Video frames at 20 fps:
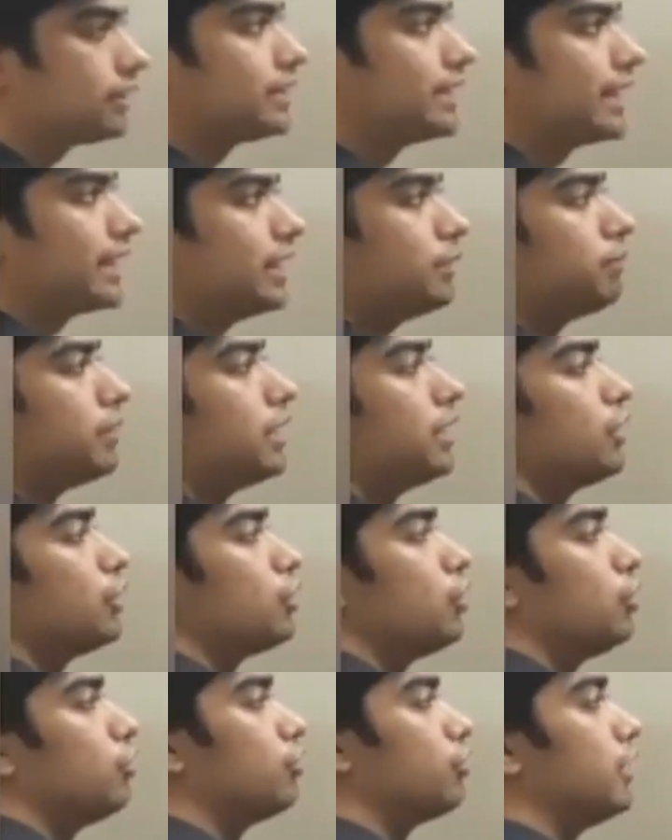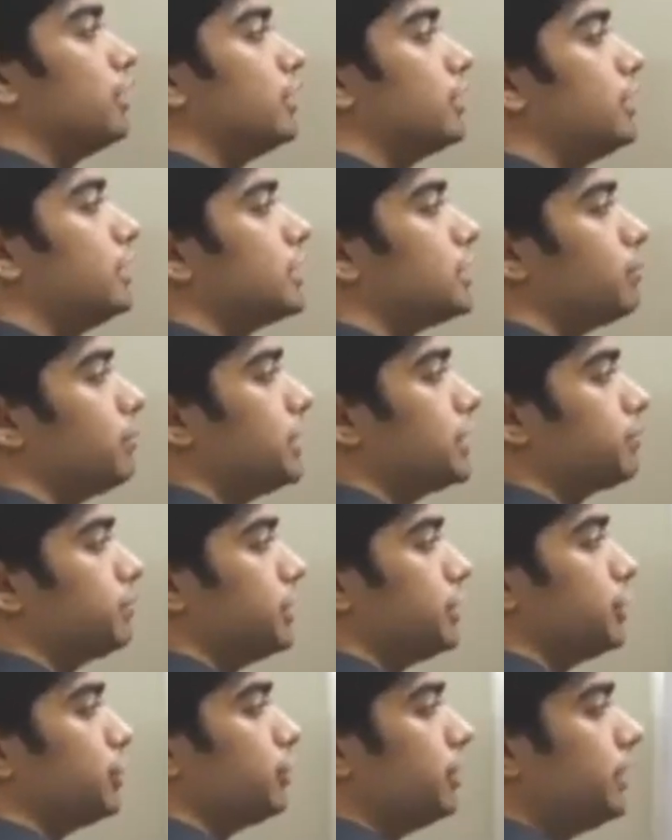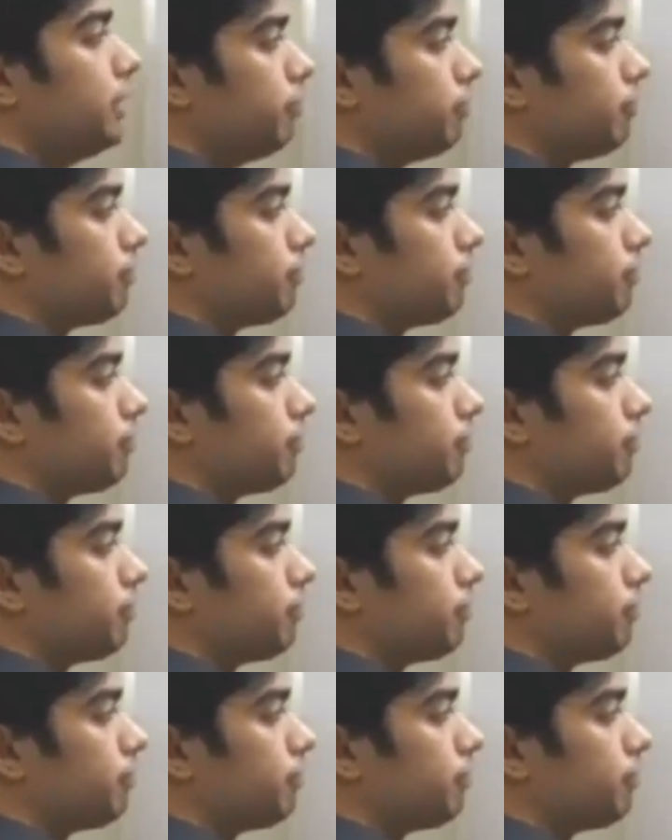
second part of frontal displacement theory,